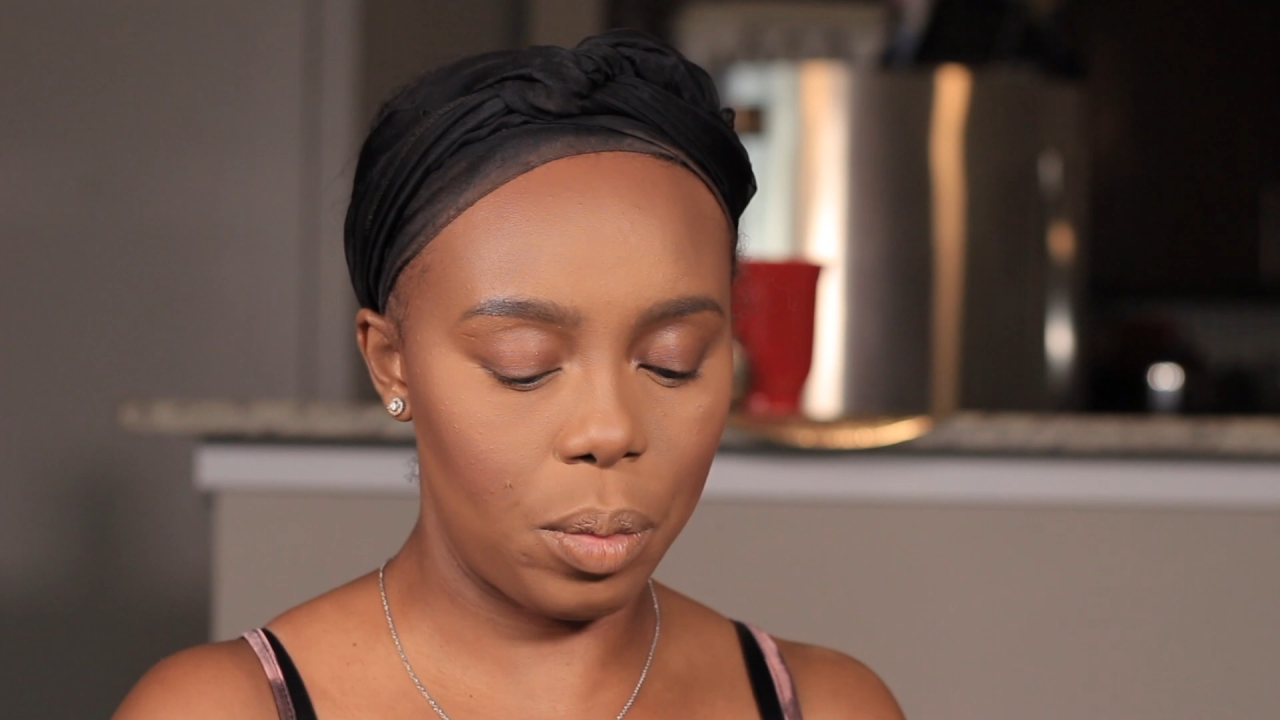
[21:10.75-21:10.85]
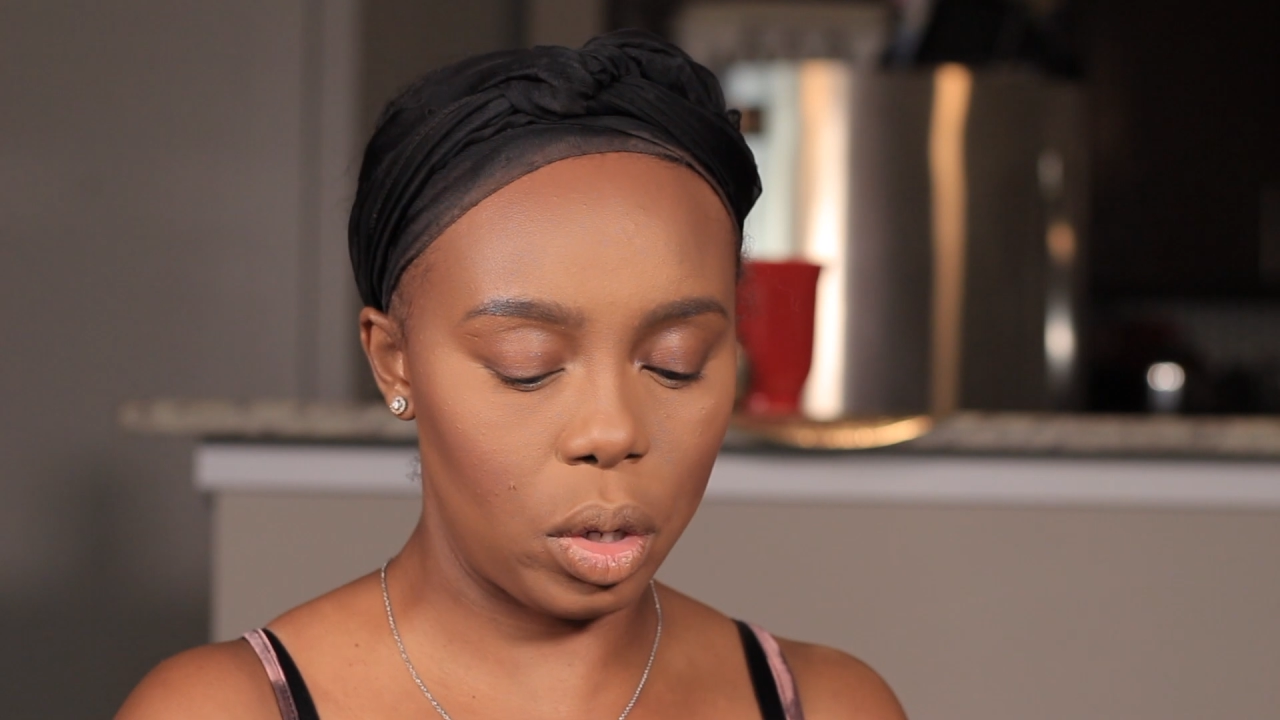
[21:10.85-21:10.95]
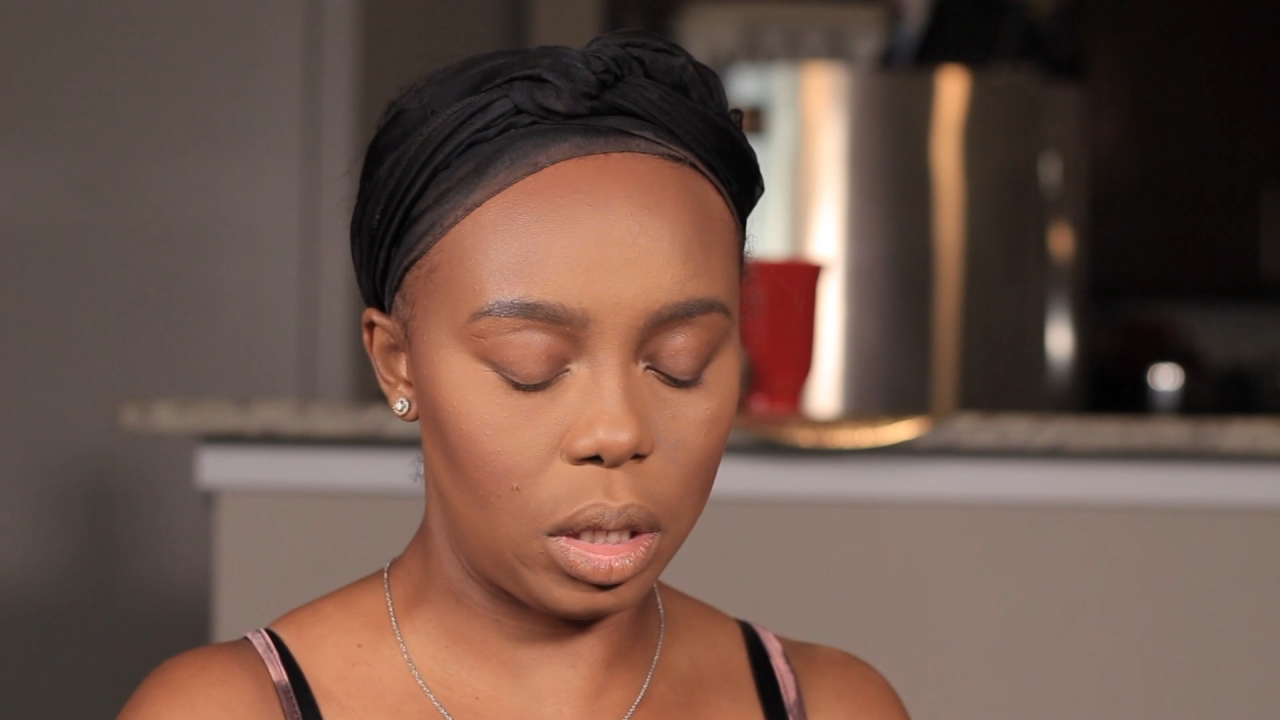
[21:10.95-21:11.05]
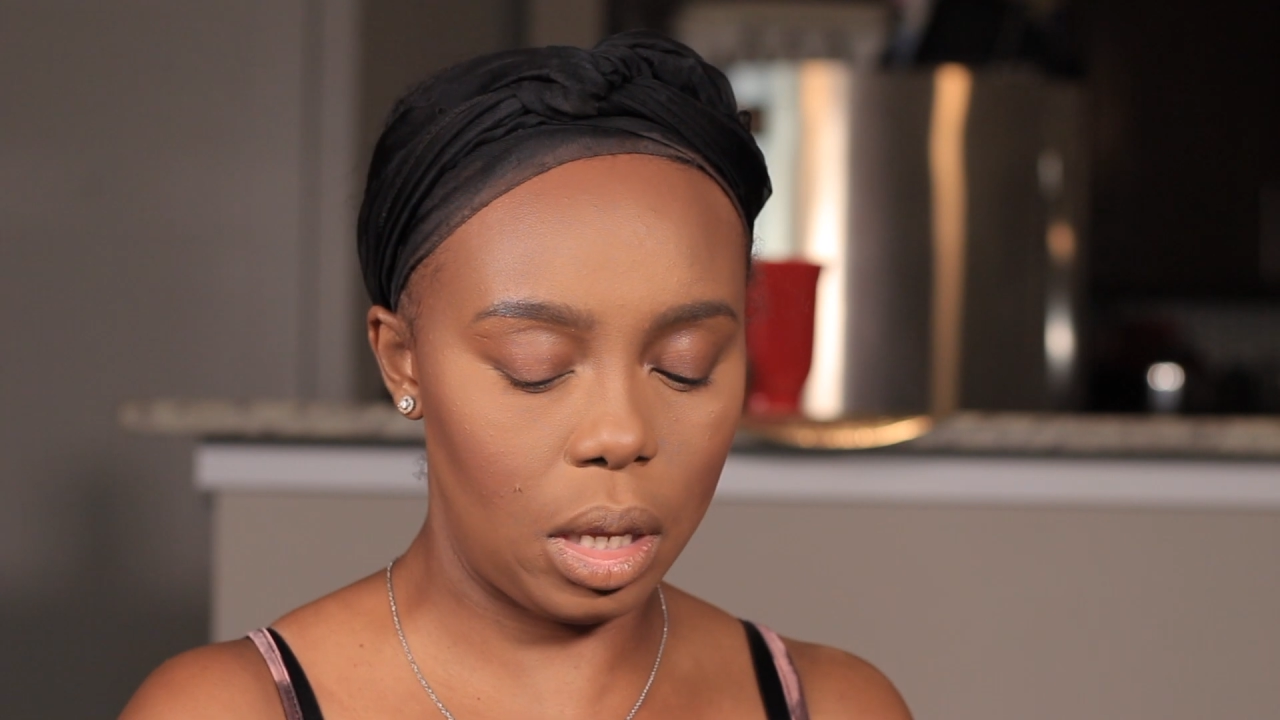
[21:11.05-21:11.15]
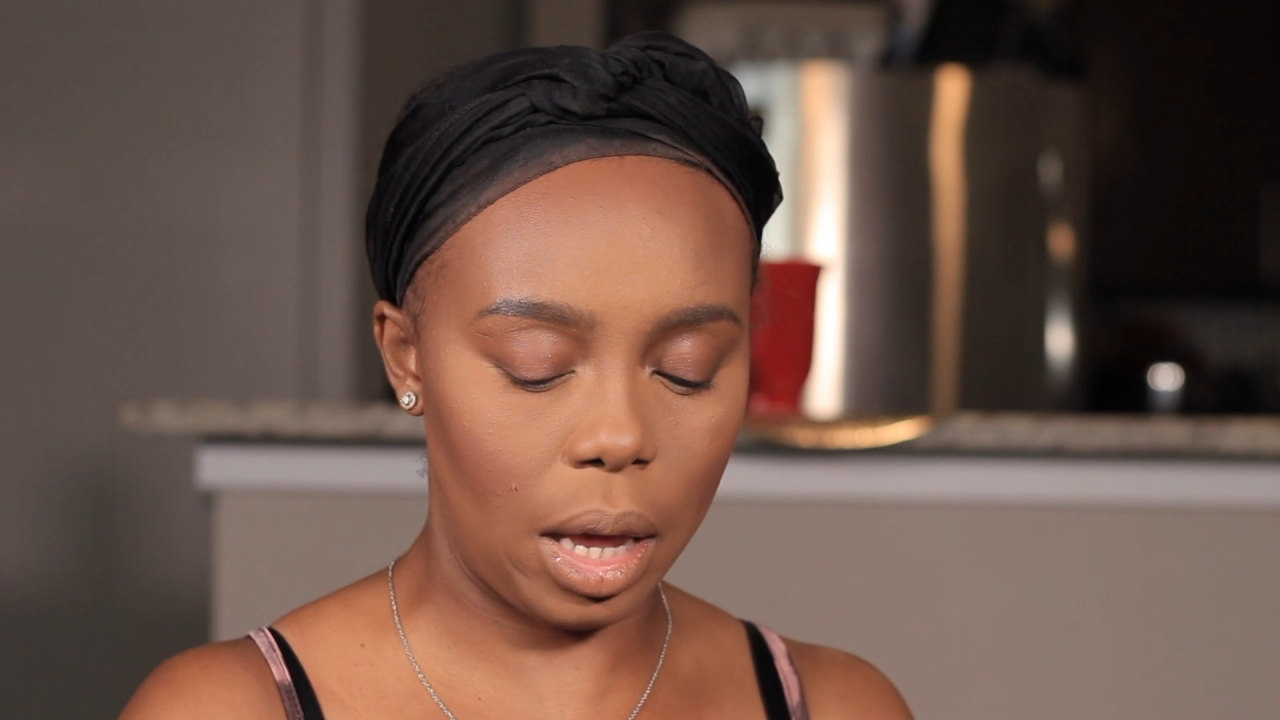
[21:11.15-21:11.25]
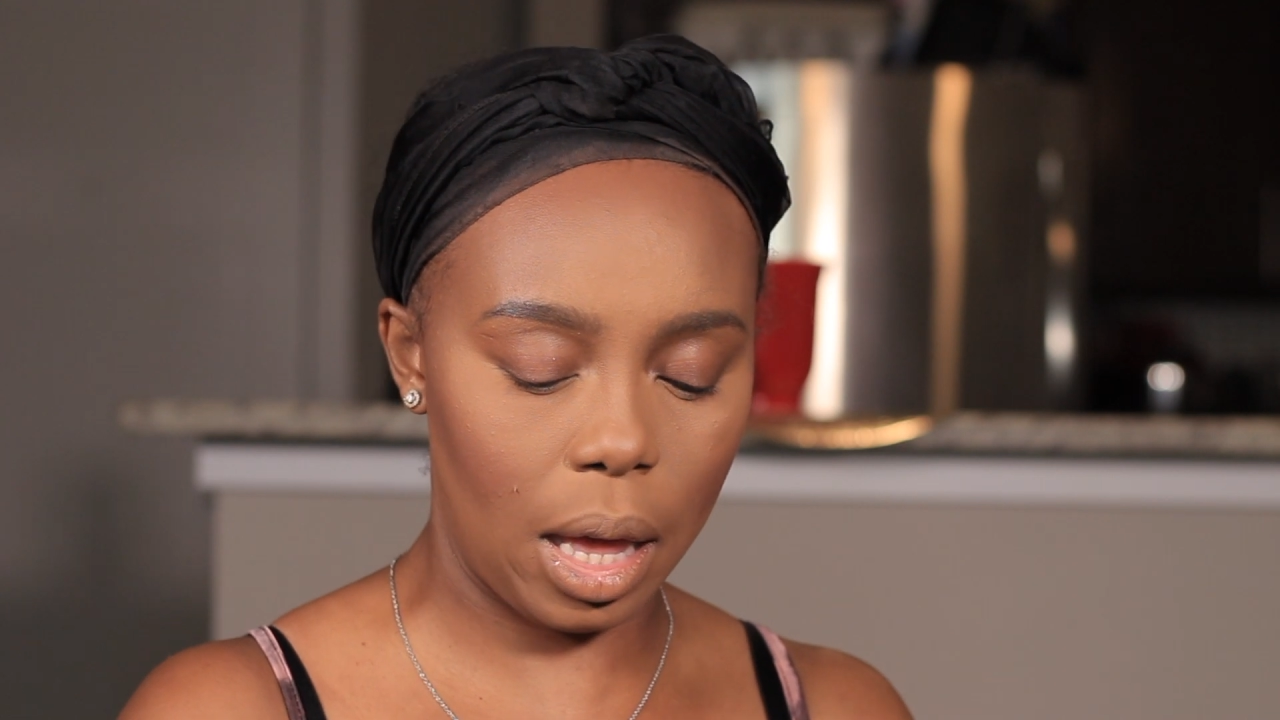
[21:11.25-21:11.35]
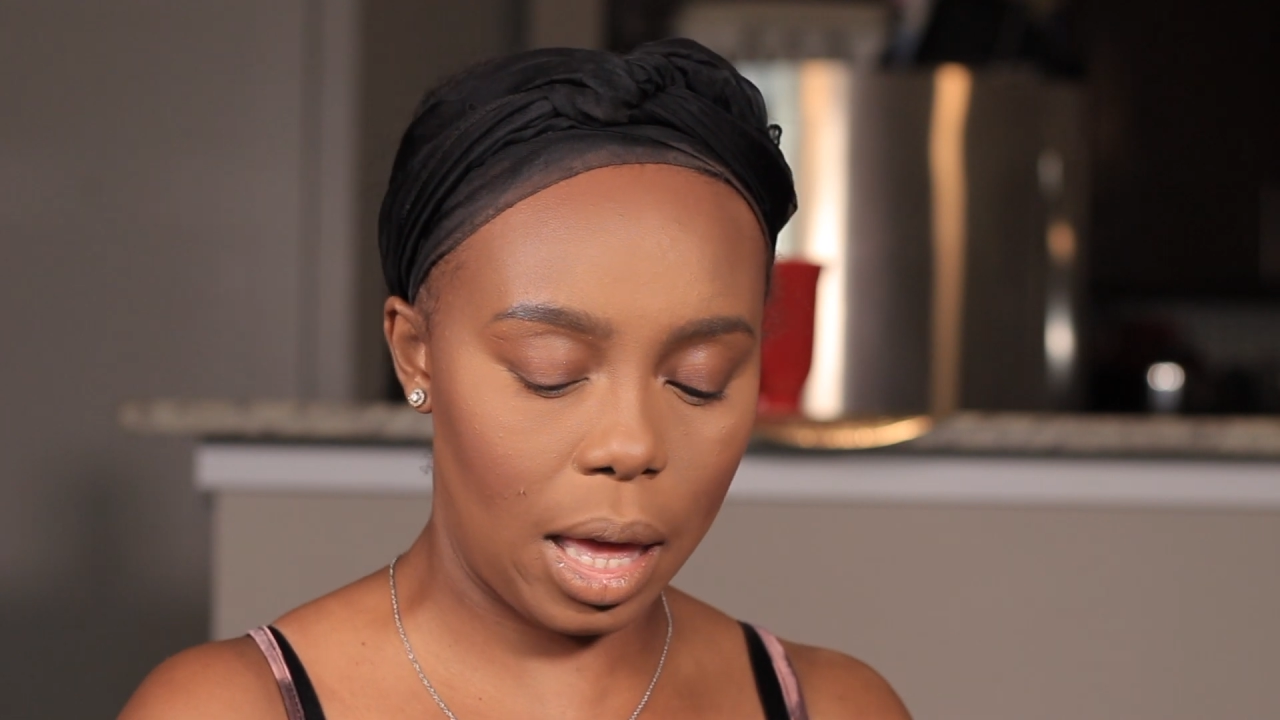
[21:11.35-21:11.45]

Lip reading: Mercier